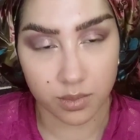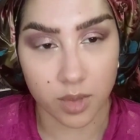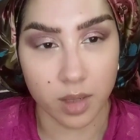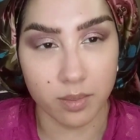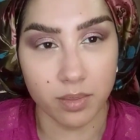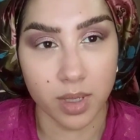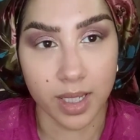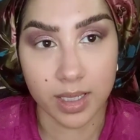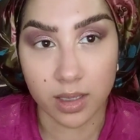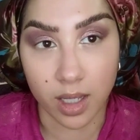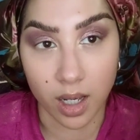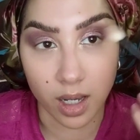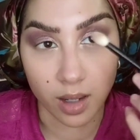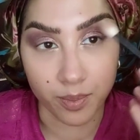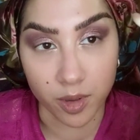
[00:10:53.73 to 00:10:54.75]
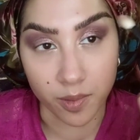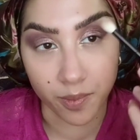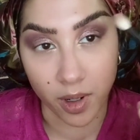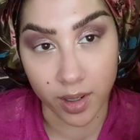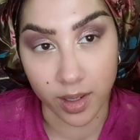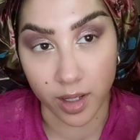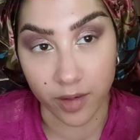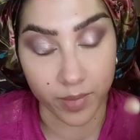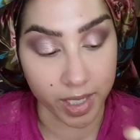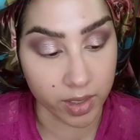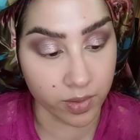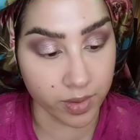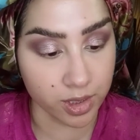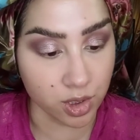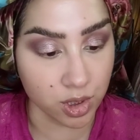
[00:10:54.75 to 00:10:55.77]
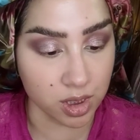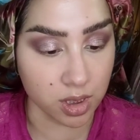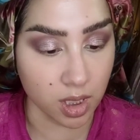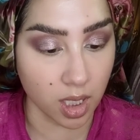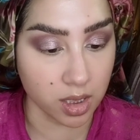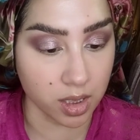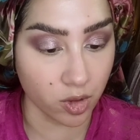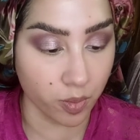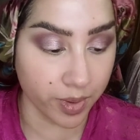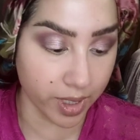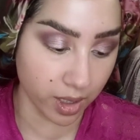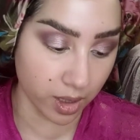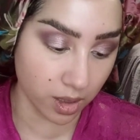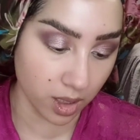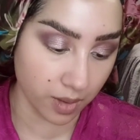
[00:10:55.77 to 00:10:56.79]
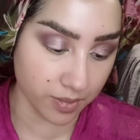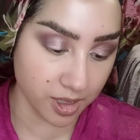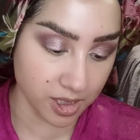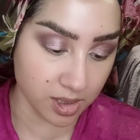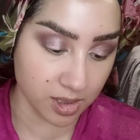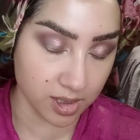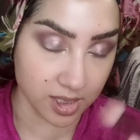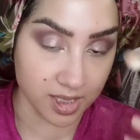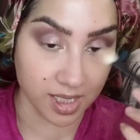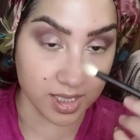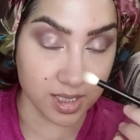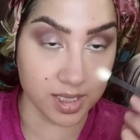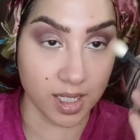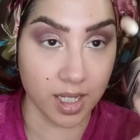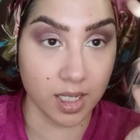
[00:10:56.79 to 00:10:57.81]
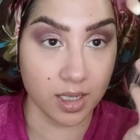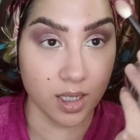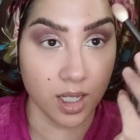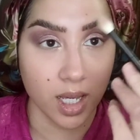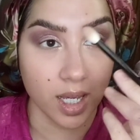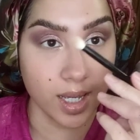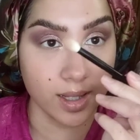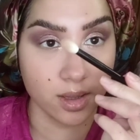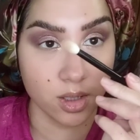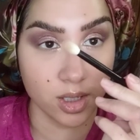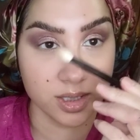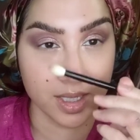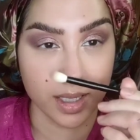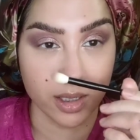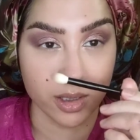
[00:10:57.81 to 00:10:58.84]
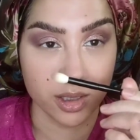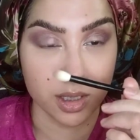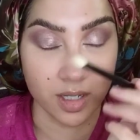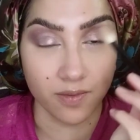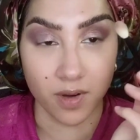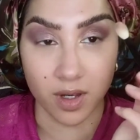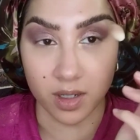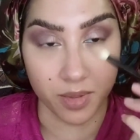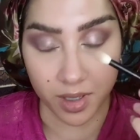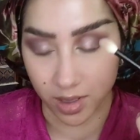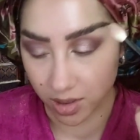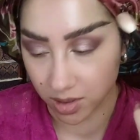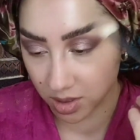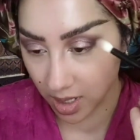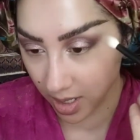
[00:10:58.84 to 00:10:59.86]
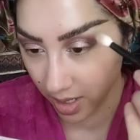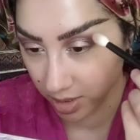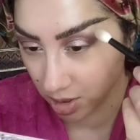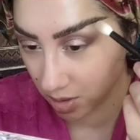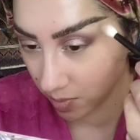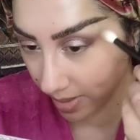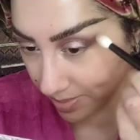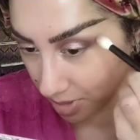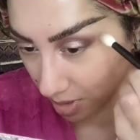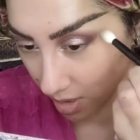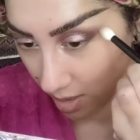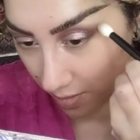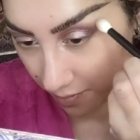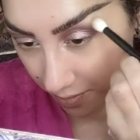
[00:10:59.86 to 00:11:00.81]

blend the upper part of my crease just a little bit. This is a 16. It looks like there's stuff on it, but there's not. I just wiped it off.